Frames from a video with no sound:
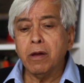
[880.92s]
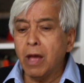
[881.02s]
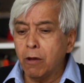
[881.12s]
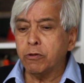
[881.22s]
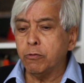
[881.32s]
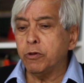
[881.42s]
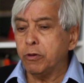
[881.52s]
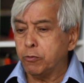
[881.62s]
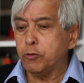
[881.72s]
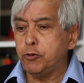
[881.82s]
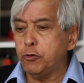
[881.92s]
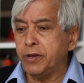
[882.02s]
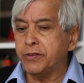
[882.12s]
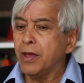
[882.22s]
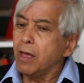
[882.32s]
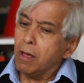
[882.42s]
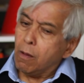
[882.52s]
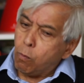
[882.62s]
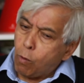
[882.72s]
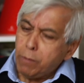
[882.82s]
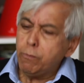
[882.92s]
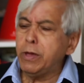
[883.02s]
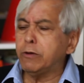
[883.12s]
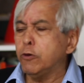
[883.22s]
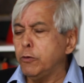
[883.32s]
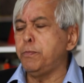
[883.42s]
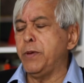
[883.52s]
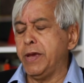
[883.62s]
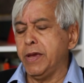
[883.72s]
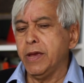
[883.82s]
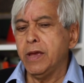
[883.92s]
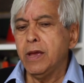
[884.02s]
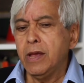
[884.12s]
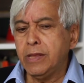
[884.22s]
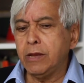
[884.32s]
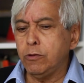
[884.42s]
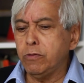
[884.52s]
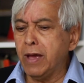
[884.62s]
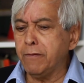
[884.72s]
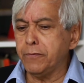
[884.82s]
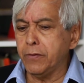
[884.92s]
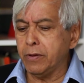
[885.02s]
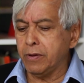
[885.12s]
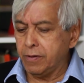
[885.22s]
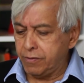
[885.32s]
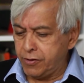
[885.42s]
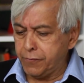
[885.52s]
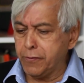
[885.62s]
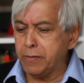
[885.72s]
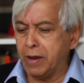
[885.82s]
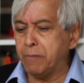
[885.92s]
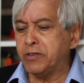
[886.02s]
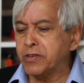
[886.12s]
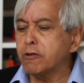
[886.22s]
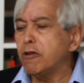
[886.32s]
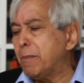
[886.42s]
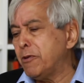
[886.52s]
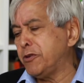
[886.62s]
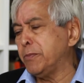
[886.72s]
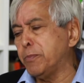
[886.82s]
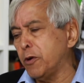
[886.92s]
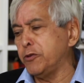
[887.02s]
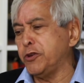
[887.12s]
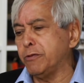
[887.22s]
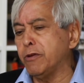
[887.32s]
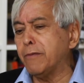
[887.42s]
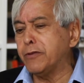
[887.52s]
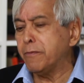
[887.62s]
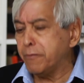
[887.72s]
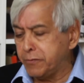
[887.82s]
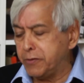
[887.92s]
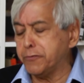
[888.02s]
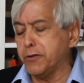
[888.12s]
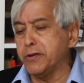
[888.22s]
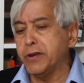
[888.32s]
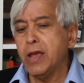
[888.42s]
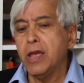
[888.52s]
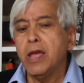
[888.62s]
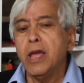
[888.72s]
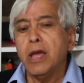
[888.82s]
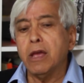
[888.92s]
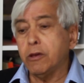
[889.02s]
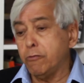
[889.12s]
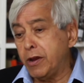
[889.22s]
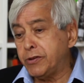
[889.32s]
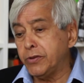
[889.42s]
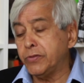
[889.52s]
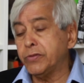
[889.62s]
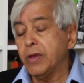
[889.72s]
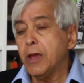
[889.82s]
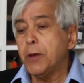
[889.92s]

how you could do it. One way could be that you have different, it's a collaborative project. You have to have different curators